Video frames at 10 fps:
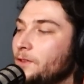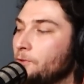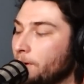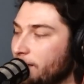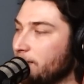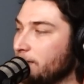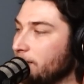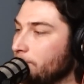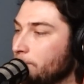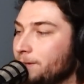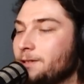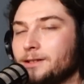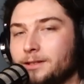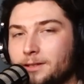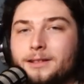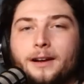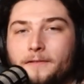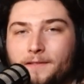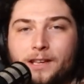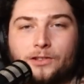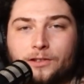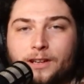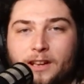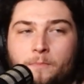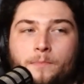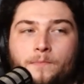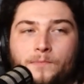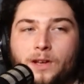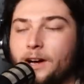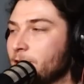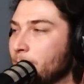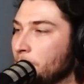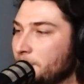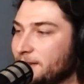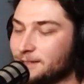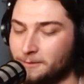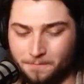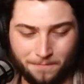grenadine, which is a feature in Cosmo Mix,